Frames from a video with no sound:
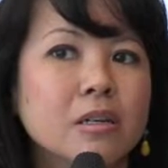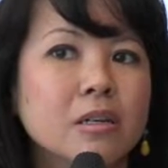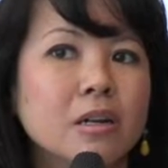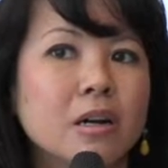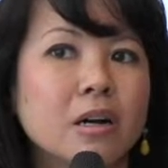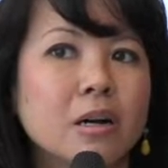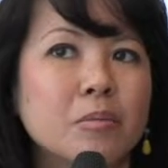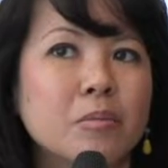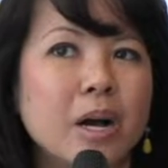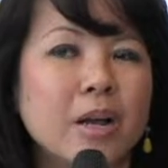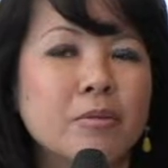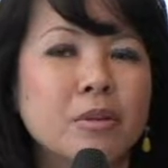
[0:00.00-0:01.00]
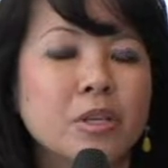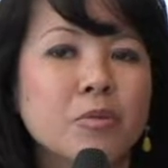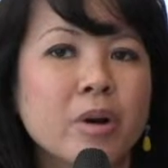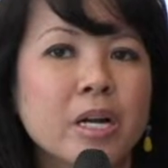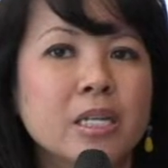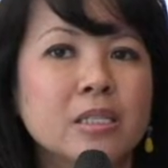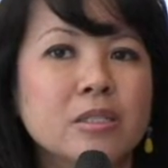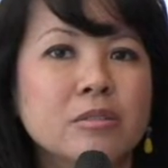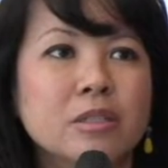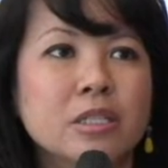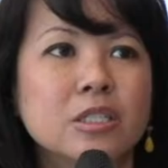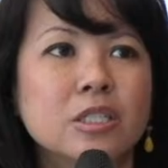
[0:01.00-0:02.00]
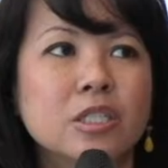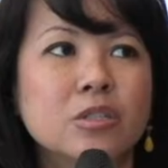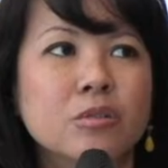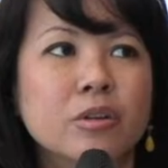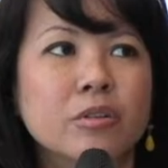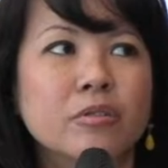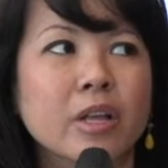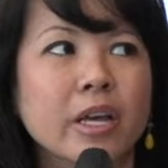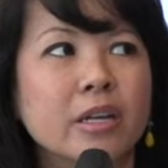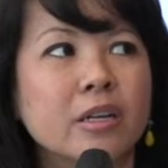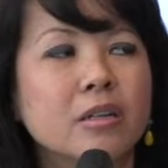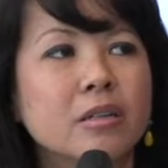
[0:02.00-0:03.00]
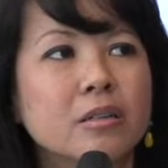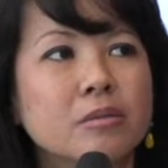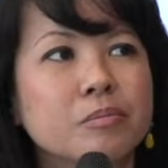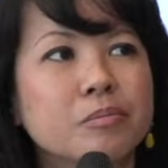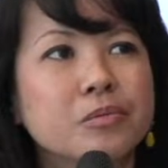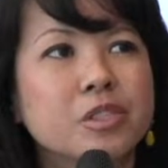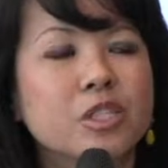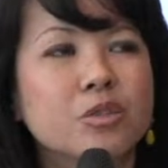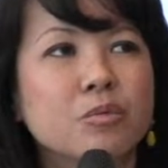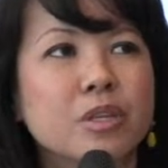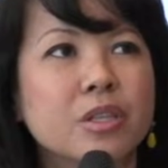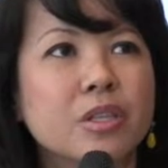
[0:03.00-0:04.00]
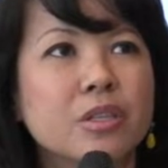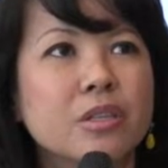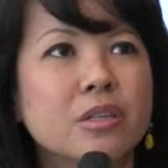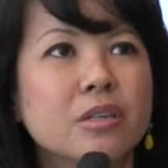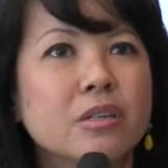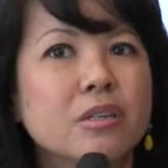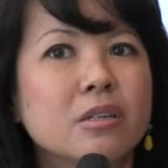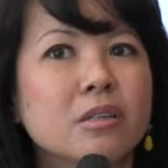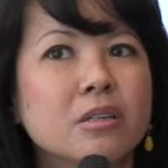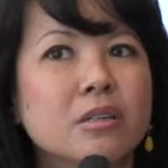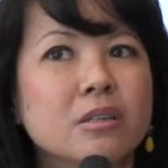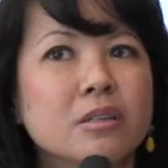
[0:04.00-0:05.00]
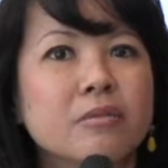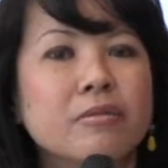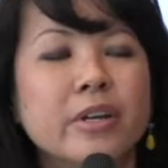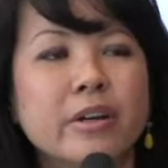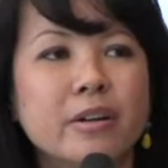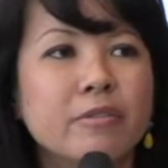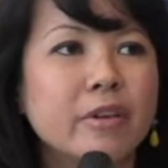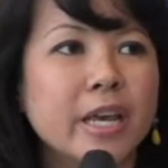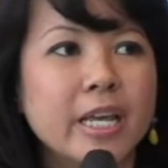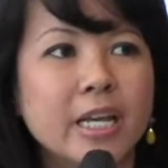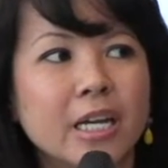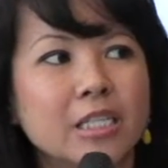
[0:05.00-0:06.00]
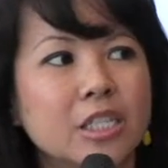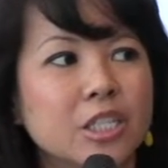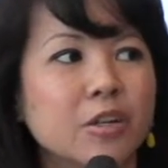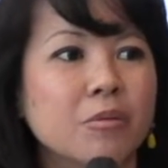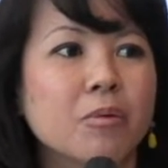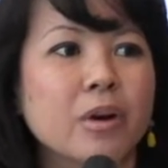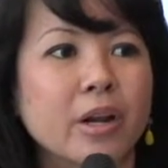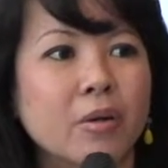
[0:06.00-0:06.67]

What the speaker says: I really went into it just sort of like, just with very vague idea what I